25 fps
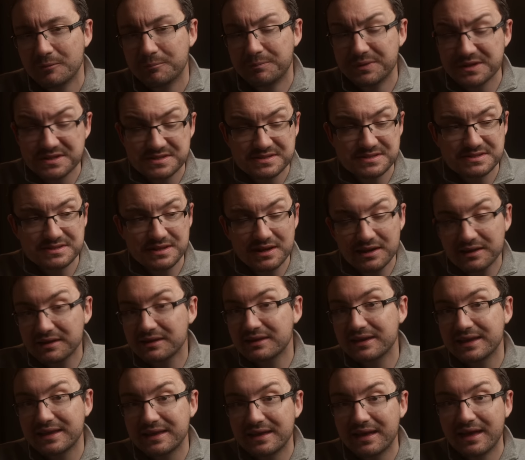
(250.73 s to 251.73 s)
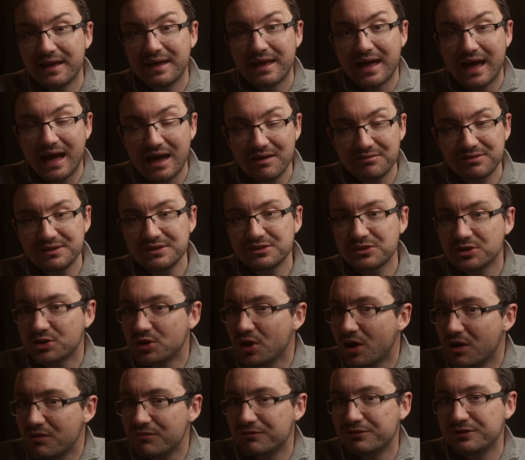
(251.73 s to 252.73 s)
But certainly having the
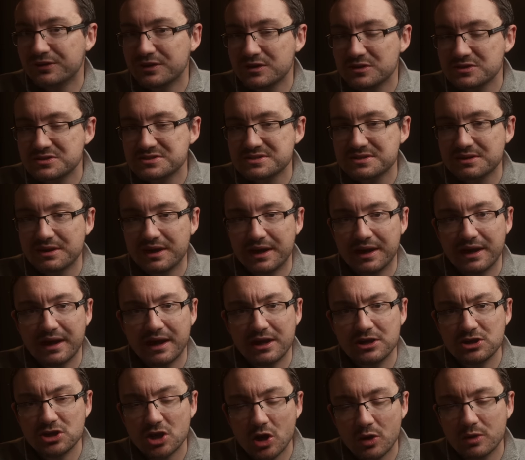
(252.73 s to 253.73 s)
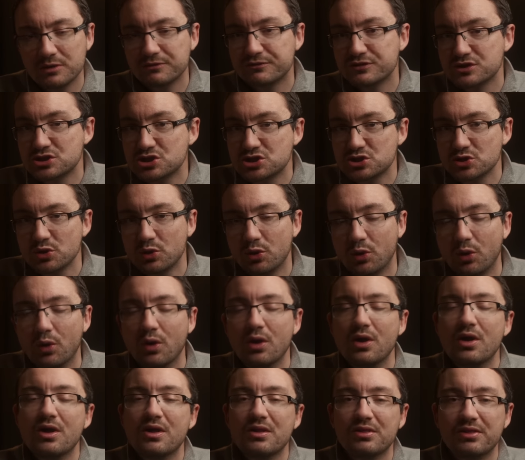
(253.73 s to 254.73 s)
confidence uh, and knowing for
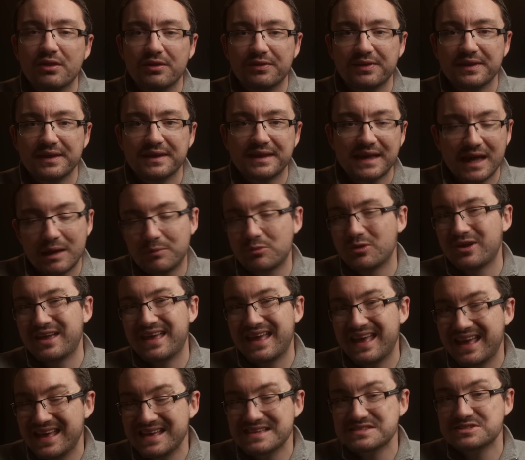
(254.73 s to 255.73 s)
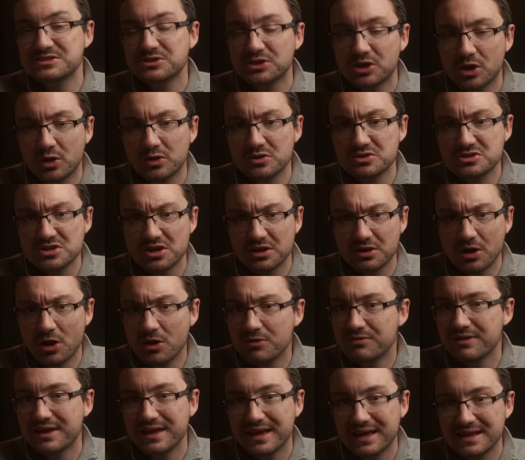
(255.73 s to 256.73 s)
sure that the camera isn't going to
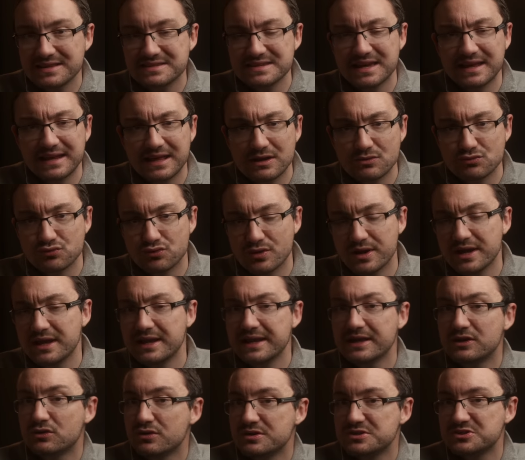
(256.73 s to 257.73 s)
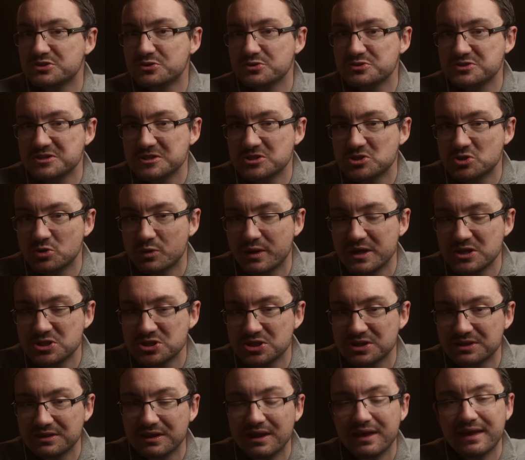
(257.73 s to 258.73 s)
overheat in a really critical
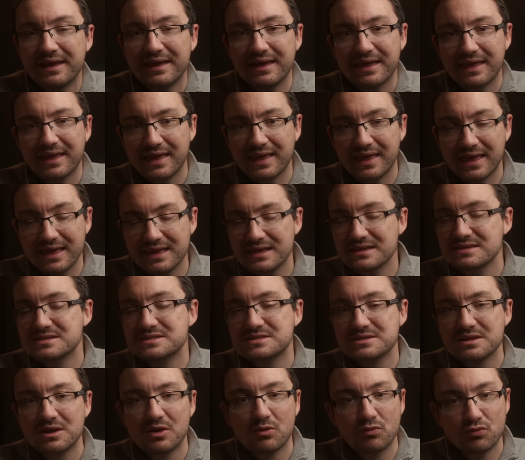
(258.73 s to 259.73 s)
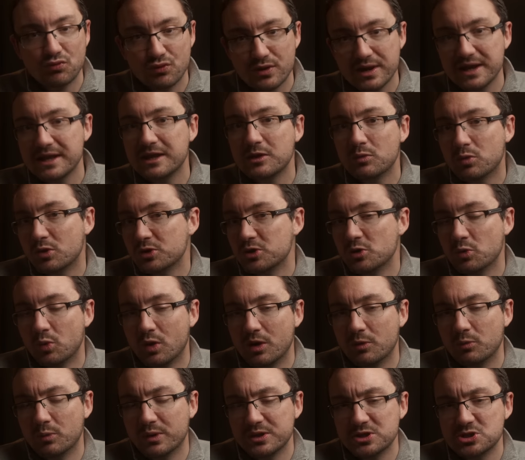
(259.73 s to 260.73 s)
situation is really what you
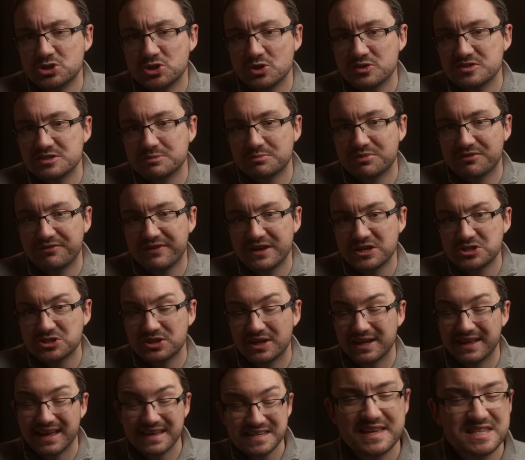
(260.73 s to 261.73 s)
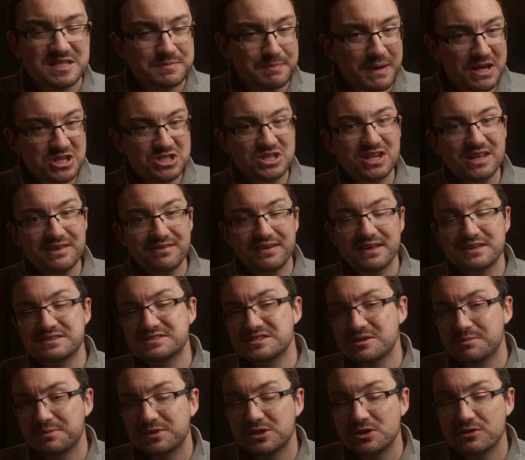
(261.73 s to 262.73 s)
want when shooting professionally, especially if it's
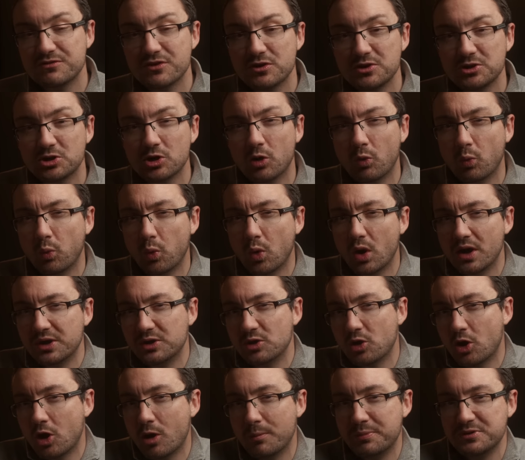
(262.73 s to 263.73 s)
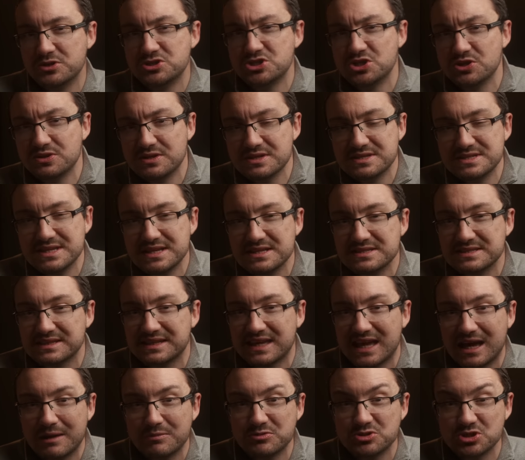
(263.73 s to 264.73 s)
something you've only got one opportunity to
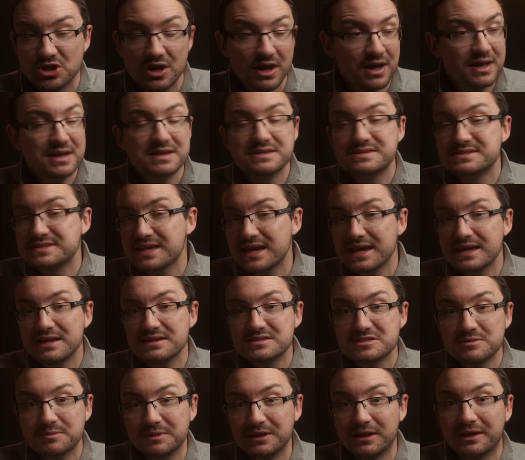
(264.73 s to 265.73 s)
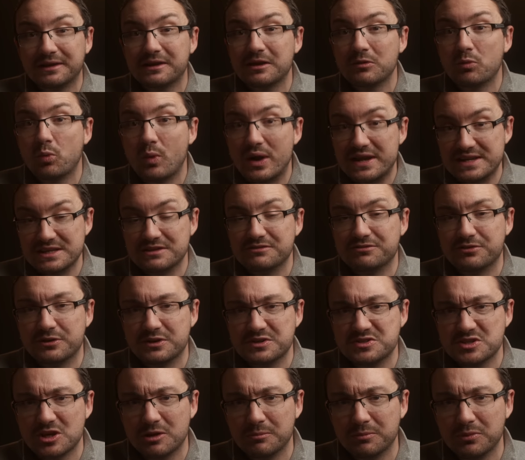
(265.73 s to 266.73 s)
capture, say something like a wedding, for
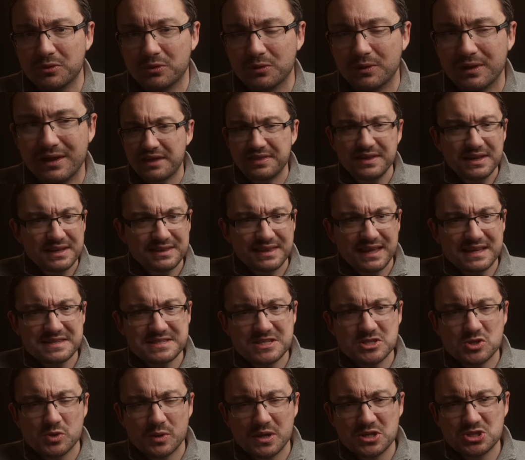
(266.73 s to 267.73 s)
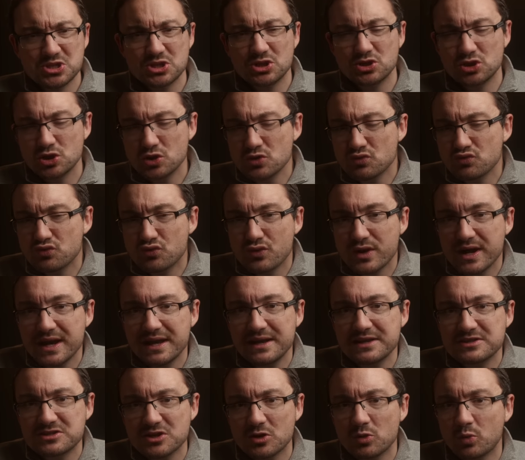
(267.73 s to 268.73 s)
example. I think in that situation, you
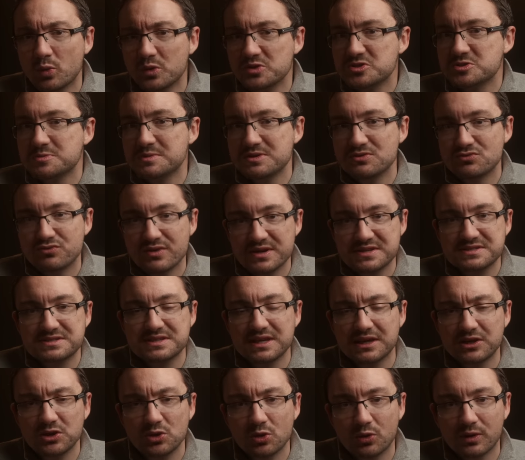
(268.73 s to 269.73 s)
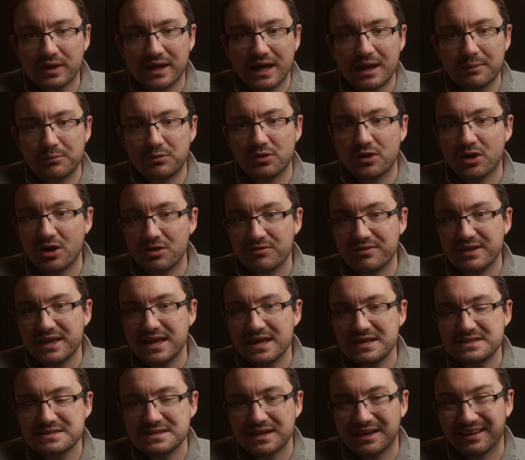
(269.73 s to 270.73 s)
really don't want to be risking your camera
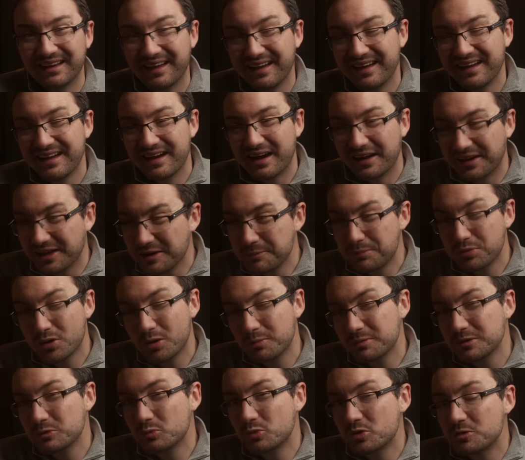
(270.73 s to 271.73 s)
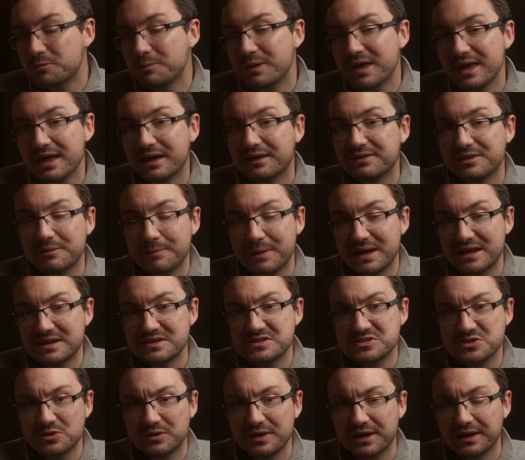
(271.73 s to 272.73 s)
overheating, and I probably would pick the
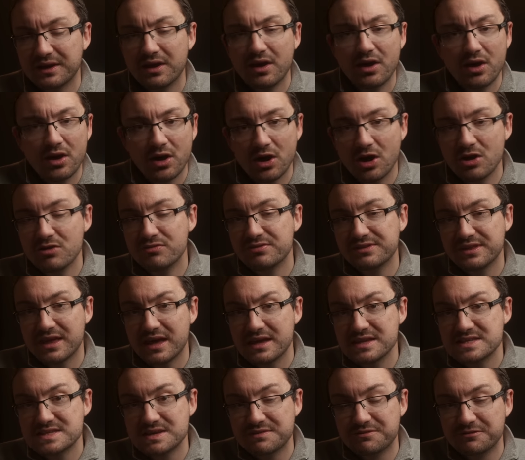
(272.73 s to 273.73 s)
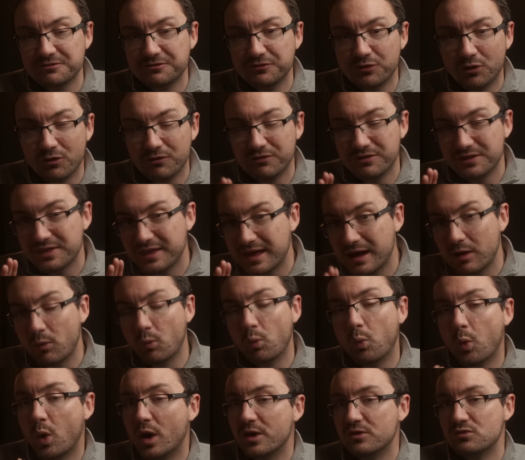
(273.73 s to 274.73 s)
Panasonic over the A seven four for that
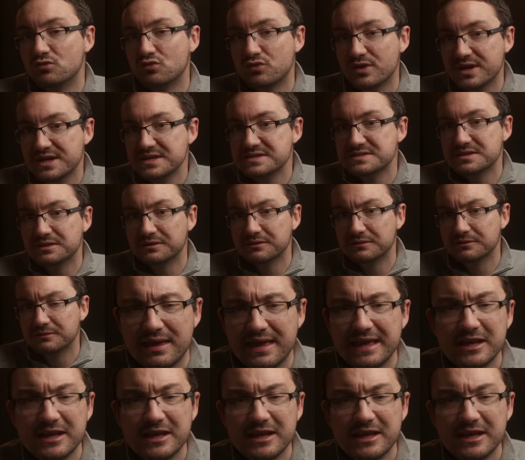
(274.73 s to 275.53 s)
one reason.